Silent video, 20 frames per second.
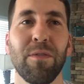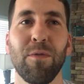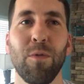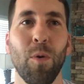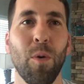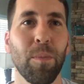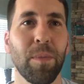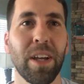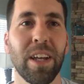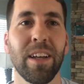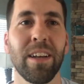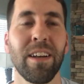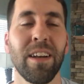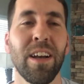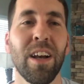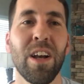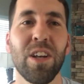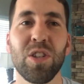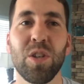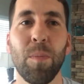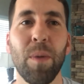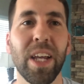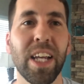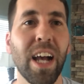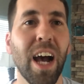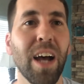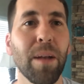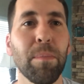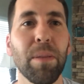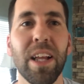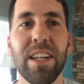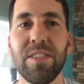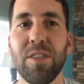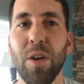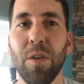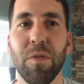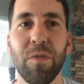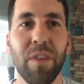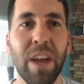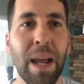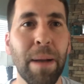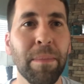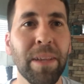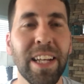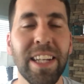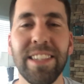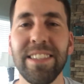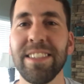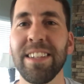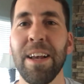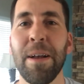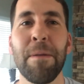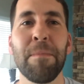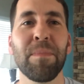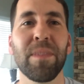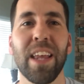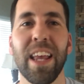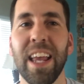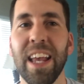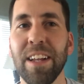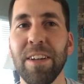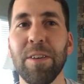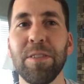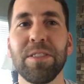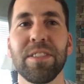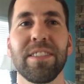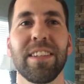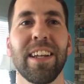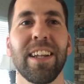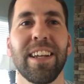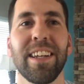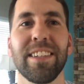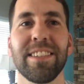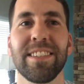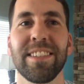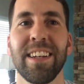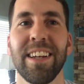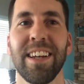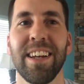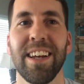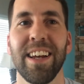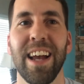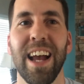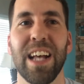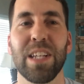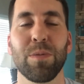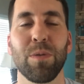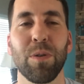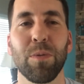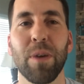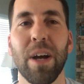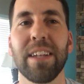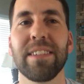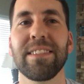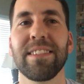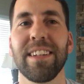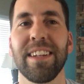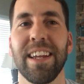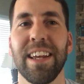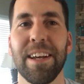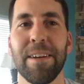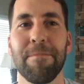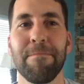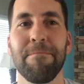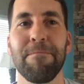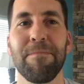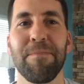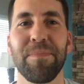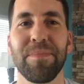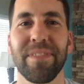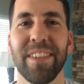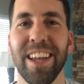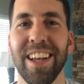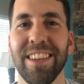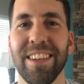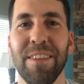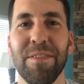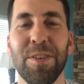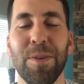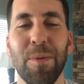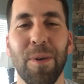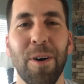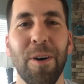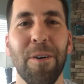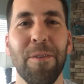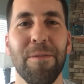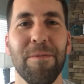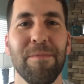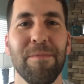for me. So may God bless our families and our cities as we rest in Him. I love you all.